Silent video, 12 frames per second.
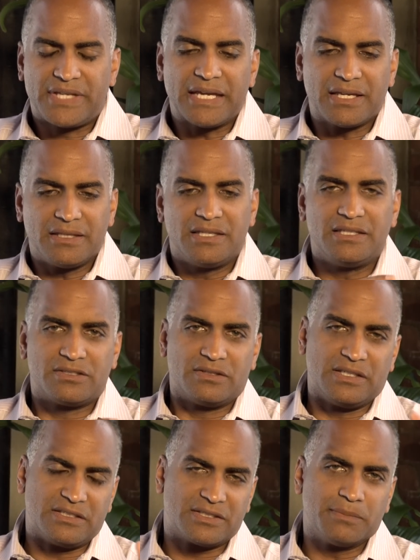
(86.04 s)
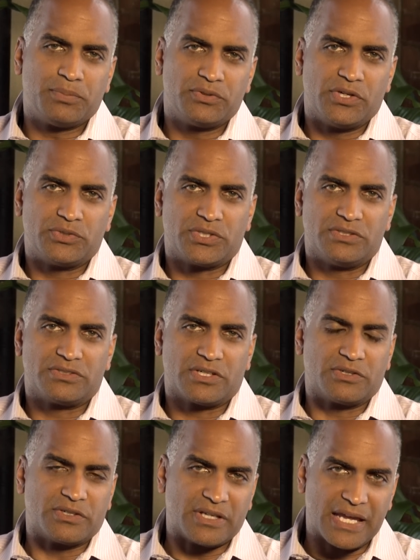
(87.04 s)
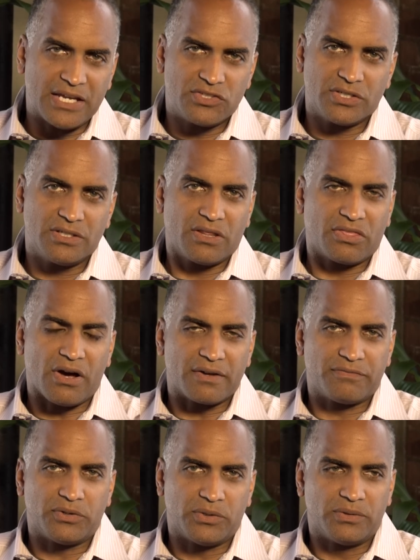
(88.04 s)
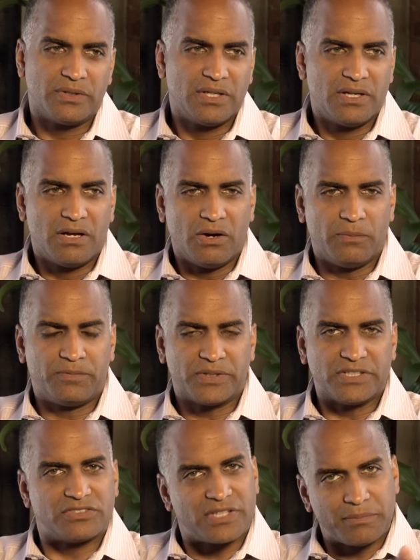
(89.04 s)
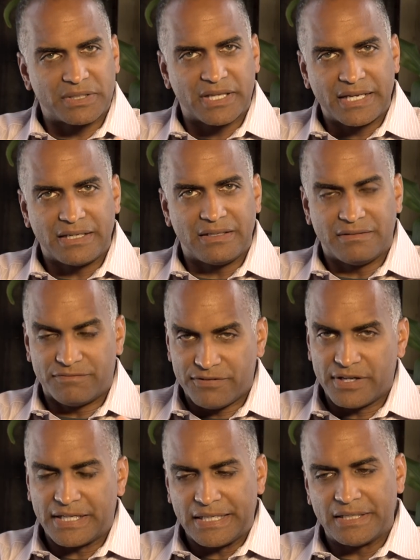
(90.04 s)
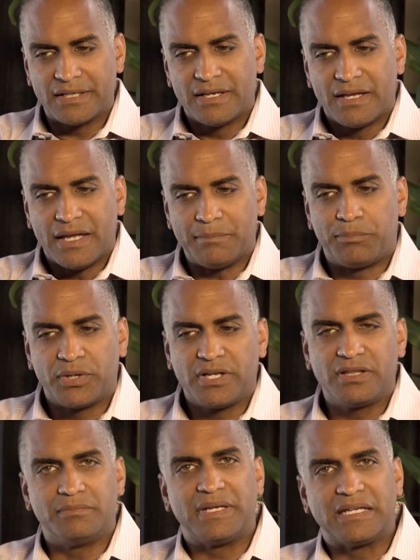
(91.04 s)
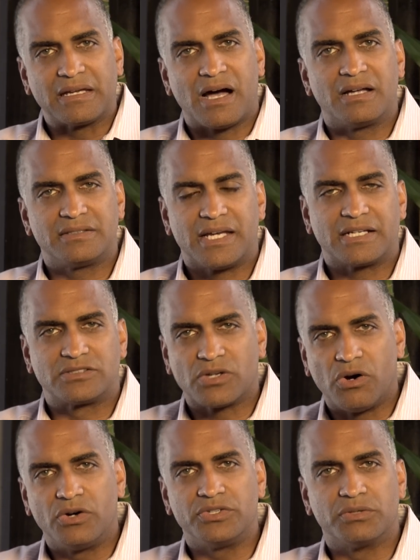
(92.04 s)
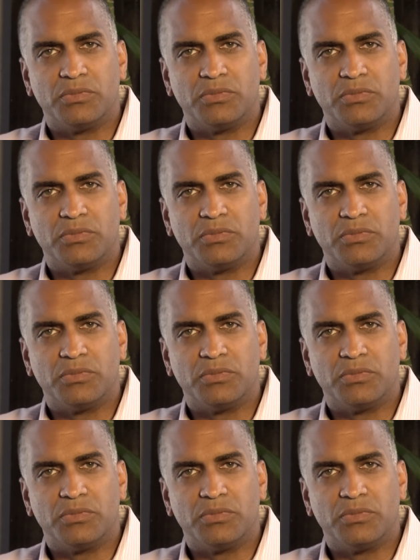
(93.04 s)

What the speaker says: taking these simple notions that are engaging, thoughtful, hopefully stimulating and funny, and putting them in context on